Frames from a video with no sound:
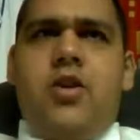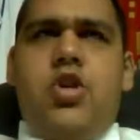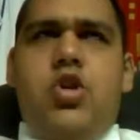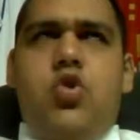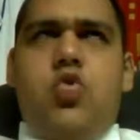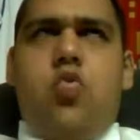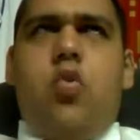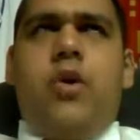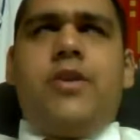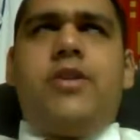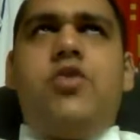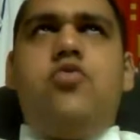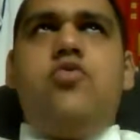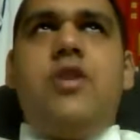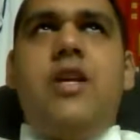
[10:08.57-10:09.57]
what you
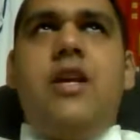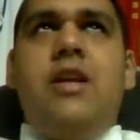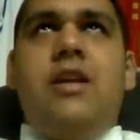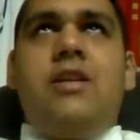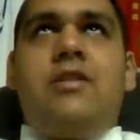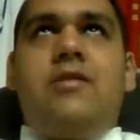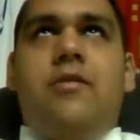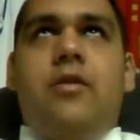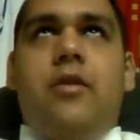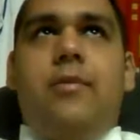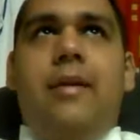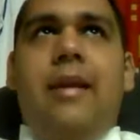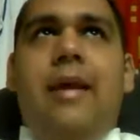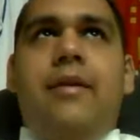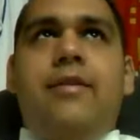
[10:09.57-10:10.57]
need is for the
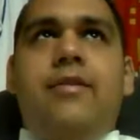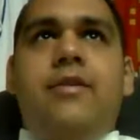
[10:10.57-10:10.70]
players